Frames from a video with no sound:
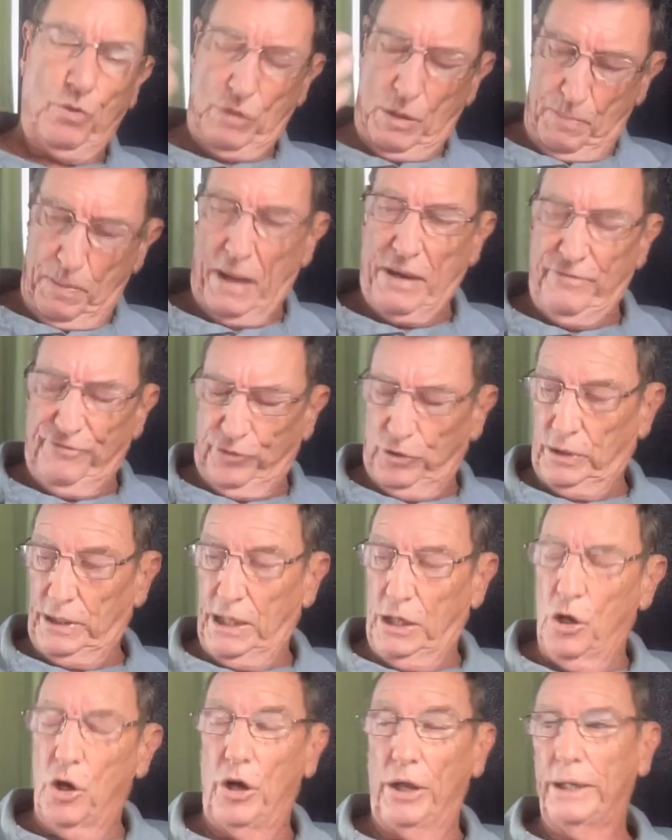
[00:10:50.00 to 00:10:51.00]
painful he
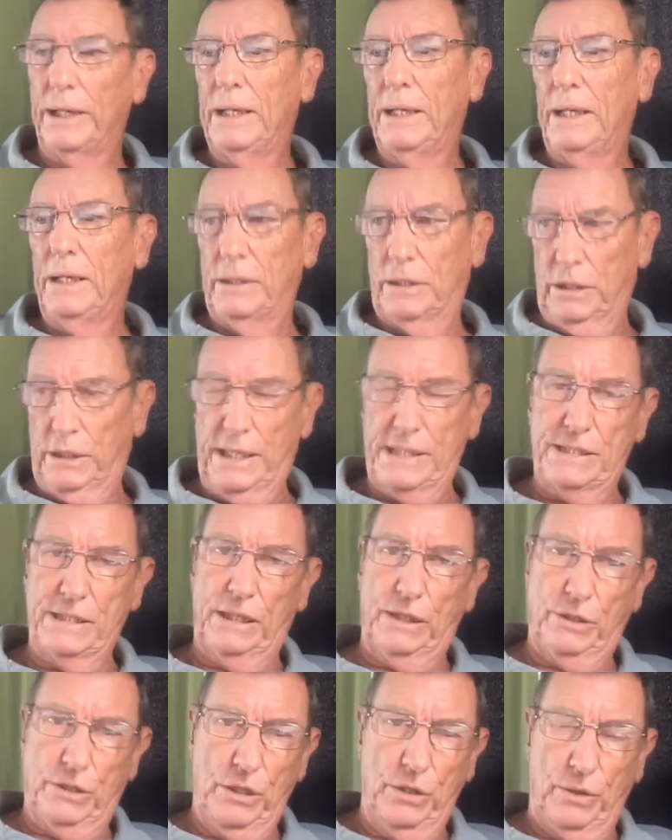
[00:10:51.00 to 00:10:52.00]
got, the less he
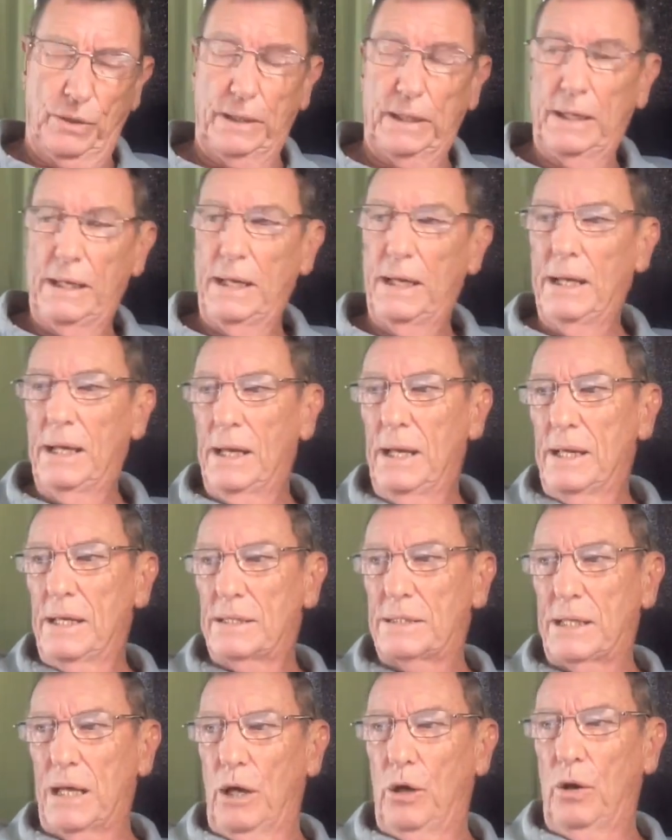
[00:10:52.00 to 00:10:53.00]
could do it.
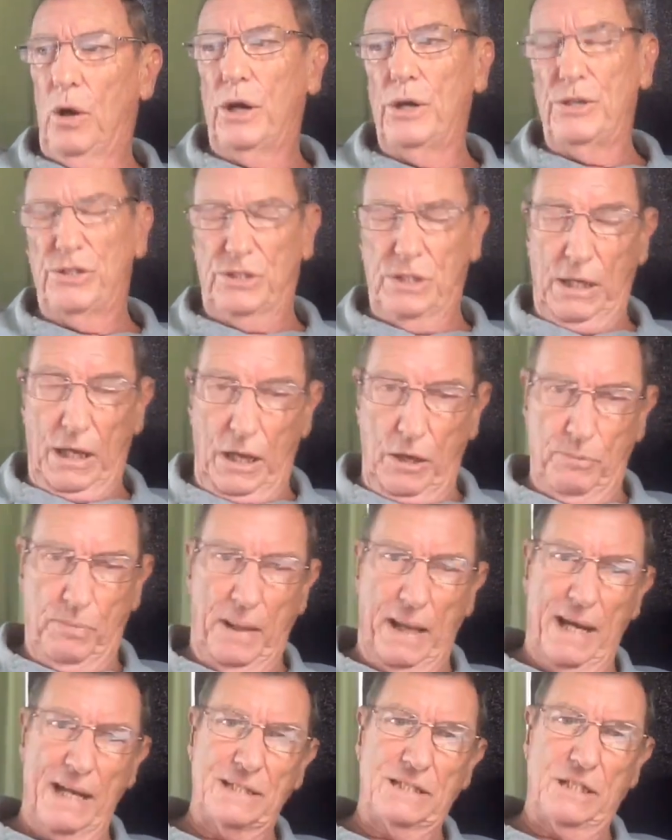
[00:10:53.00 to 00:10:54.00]
So I used to go
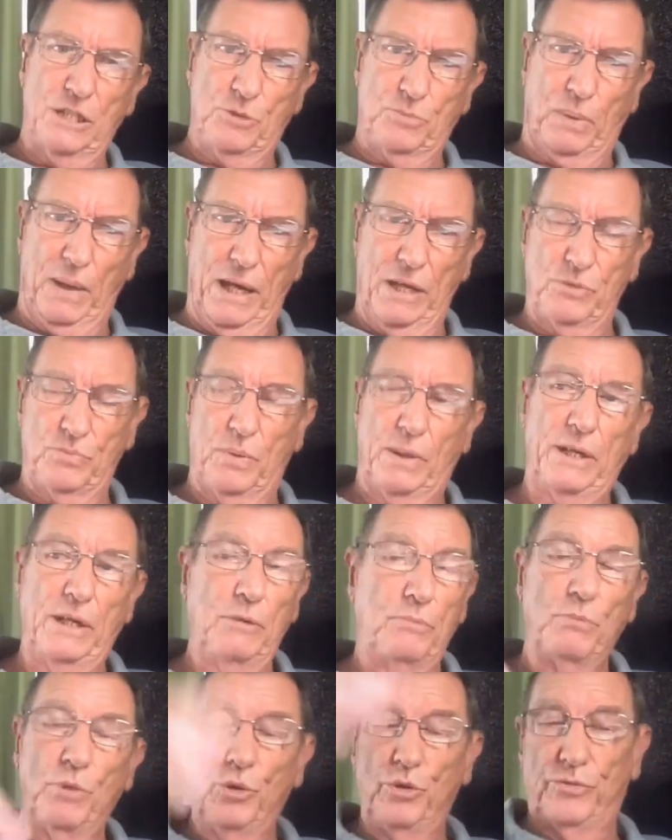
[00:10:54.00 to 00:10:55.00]
past his place when
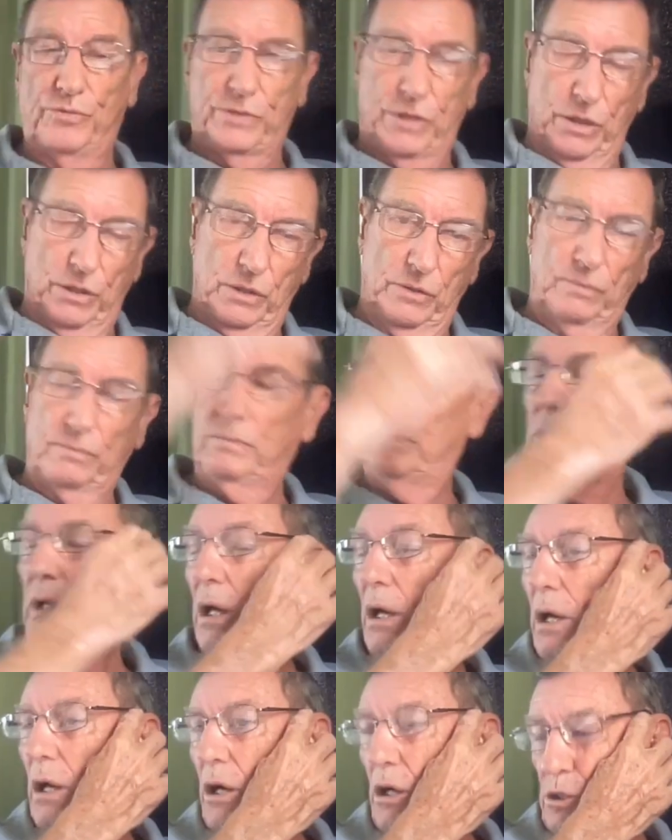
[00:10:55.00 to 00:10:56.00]
he'd moved to the
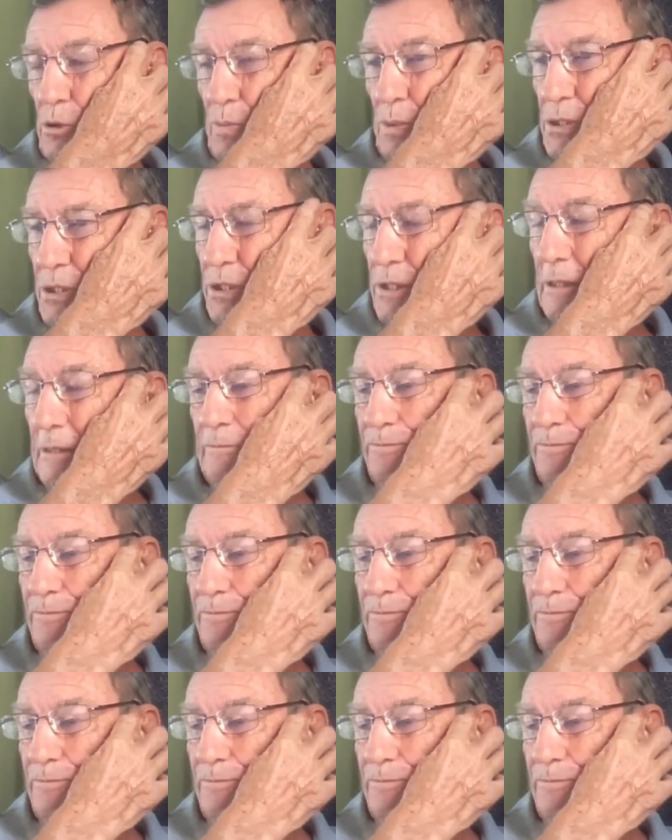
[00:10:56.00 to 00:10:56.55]
hospice.